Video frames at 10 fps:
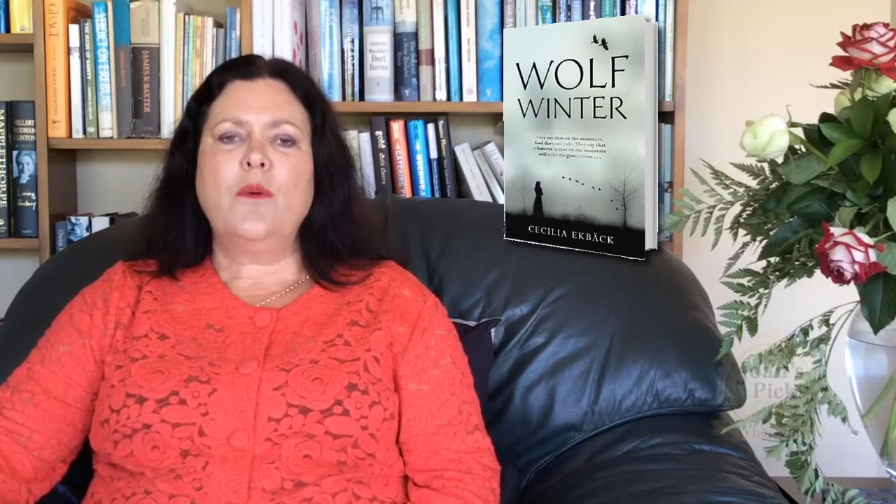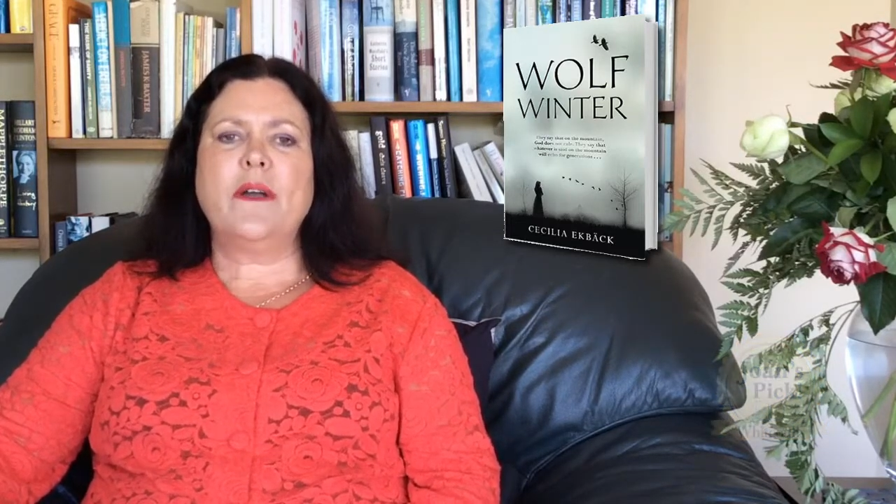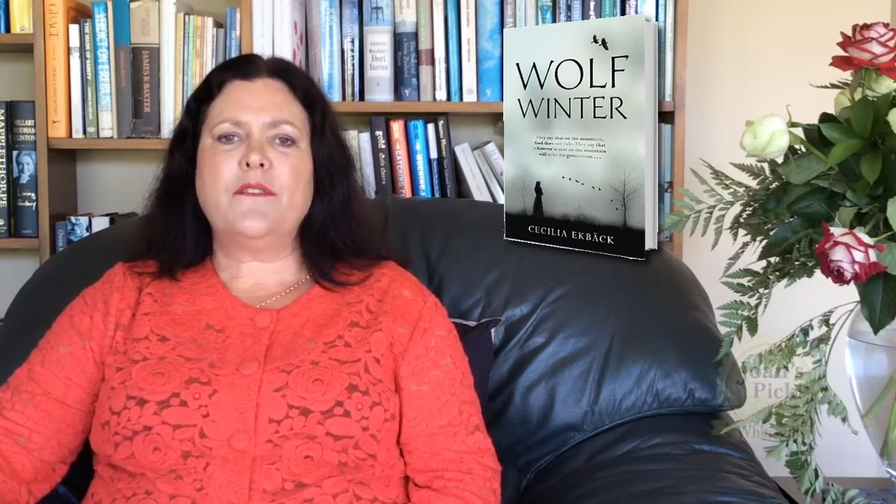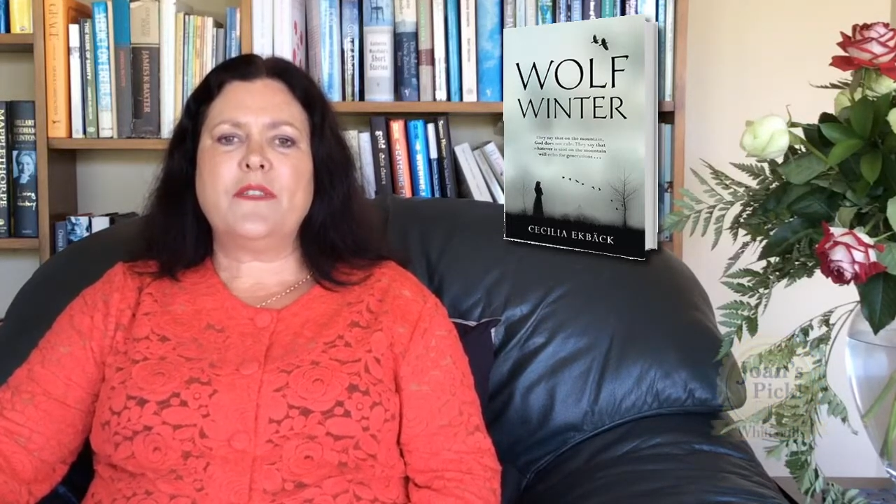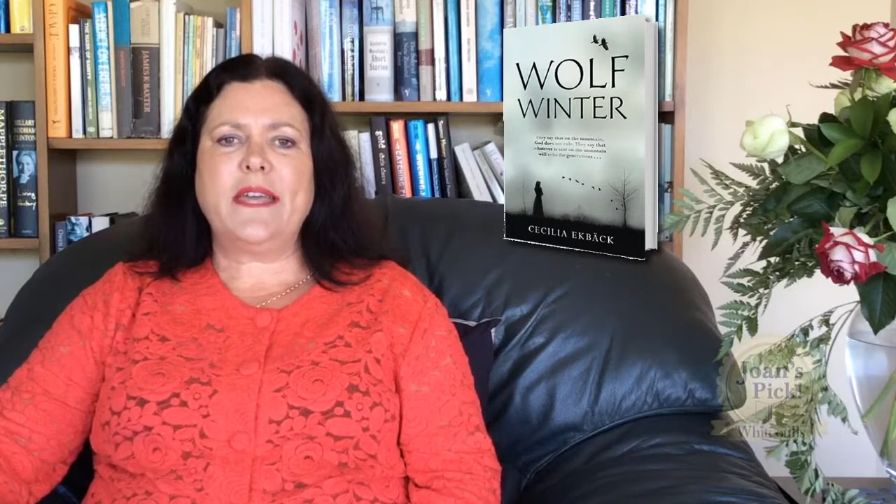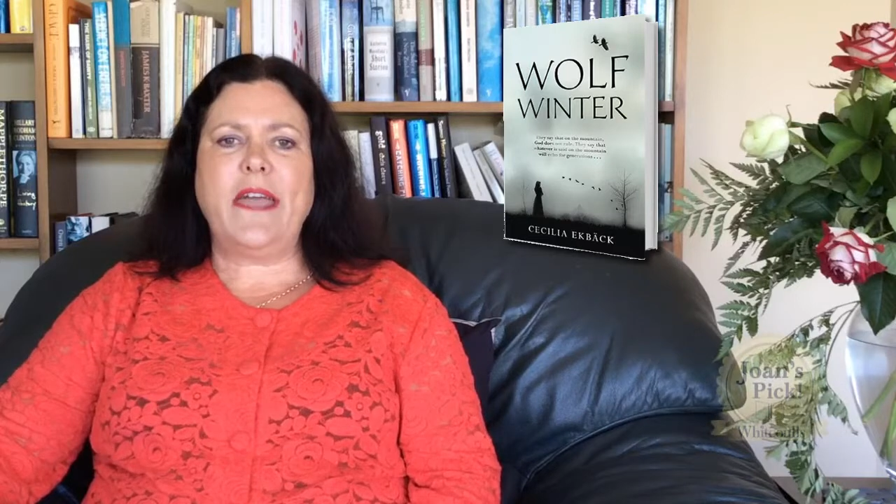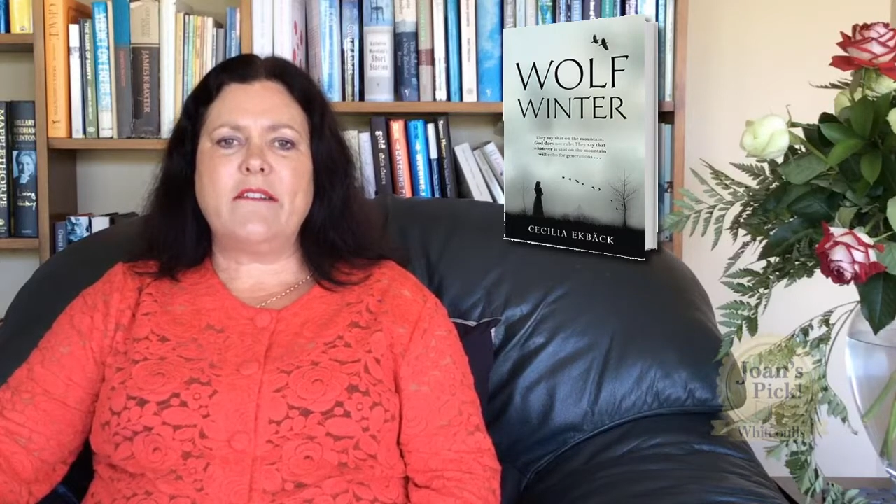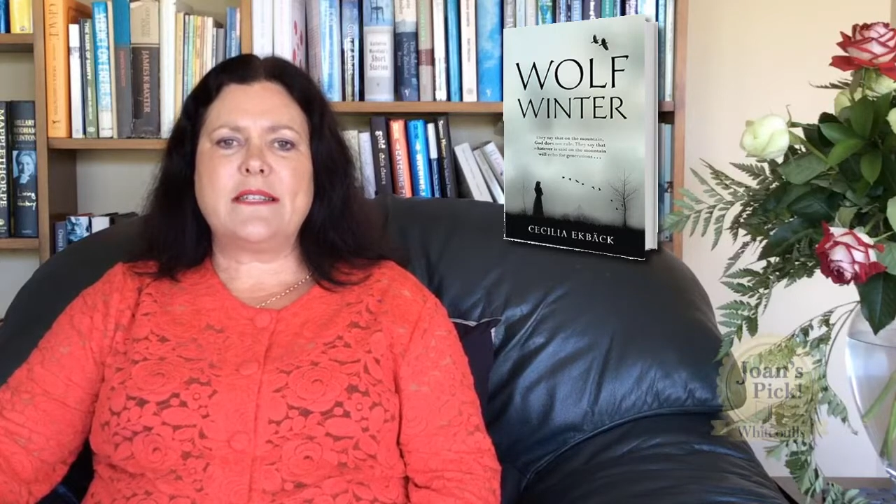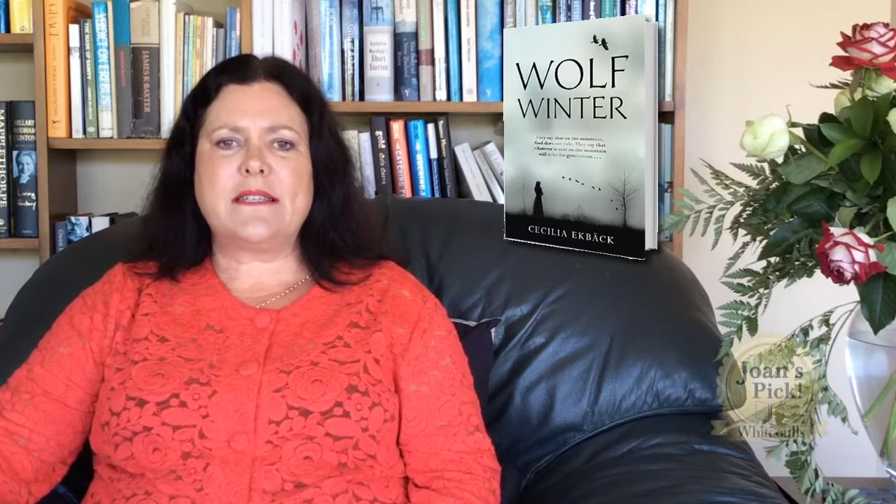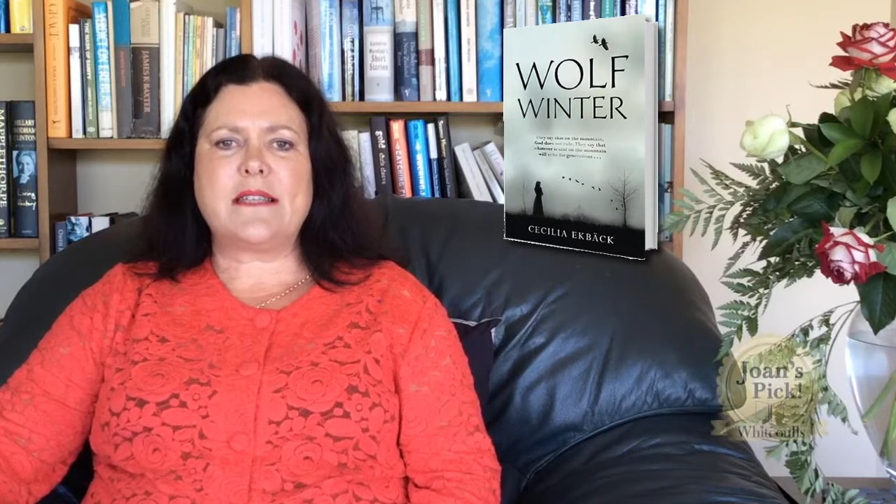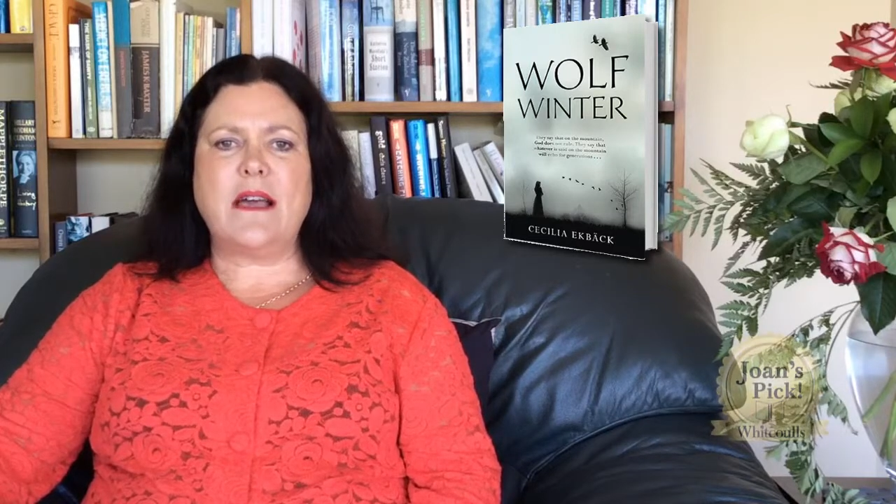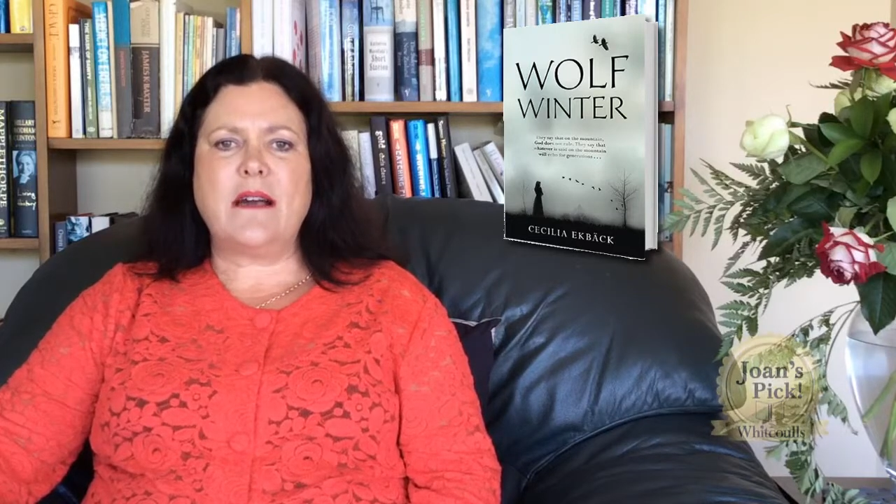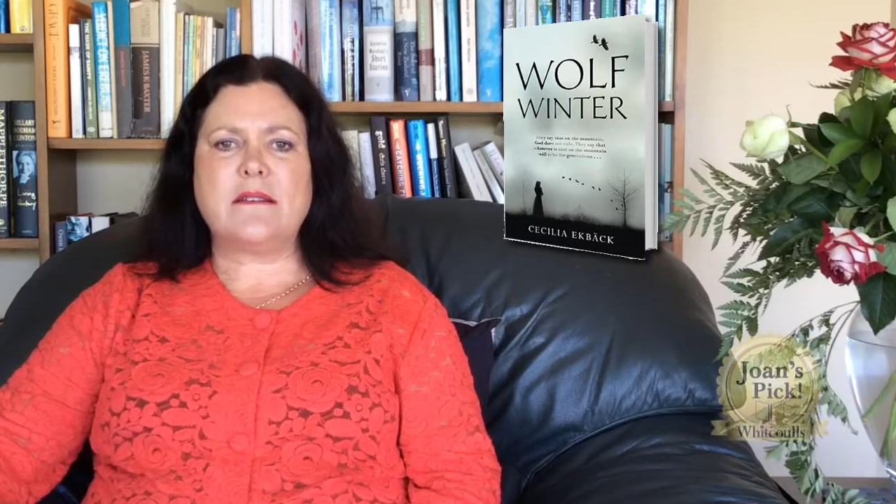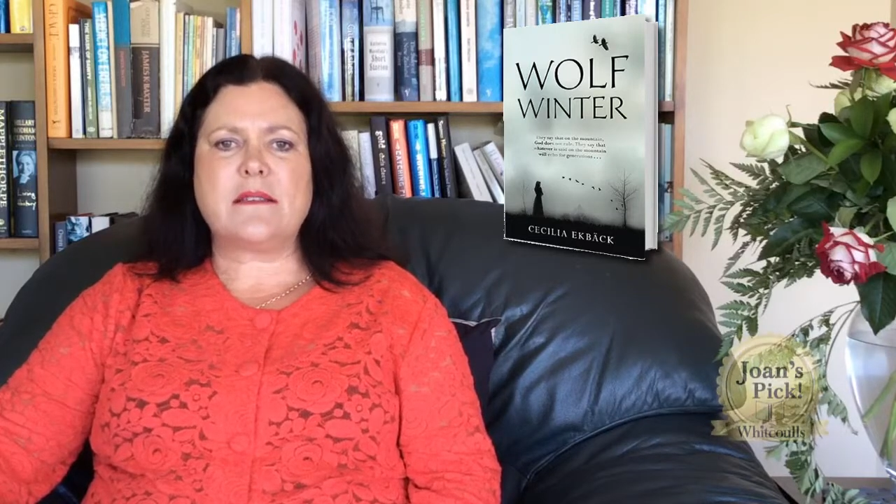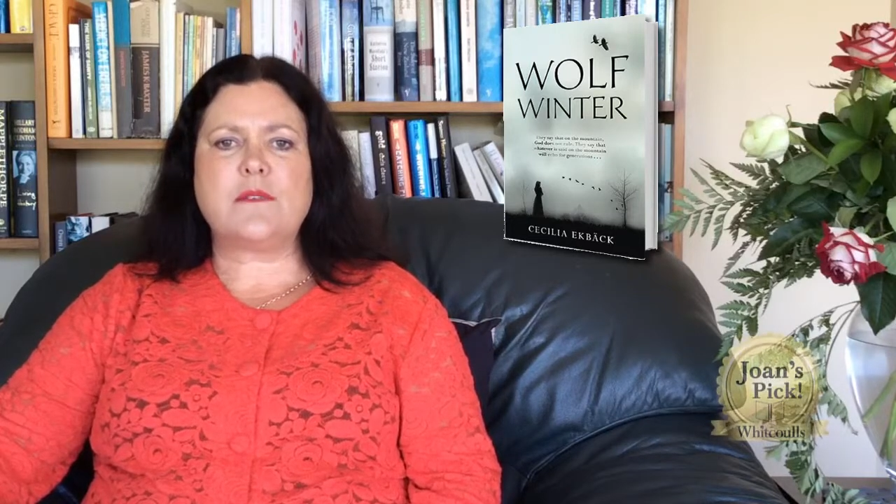One of the characters
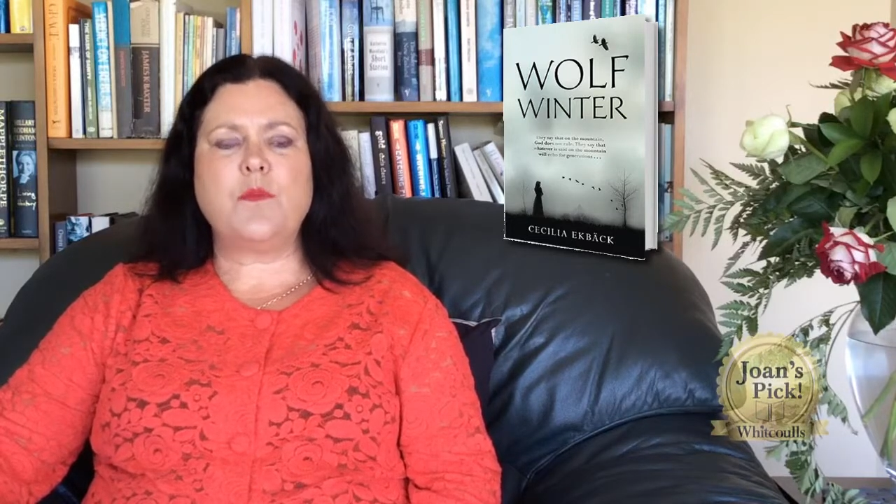asks,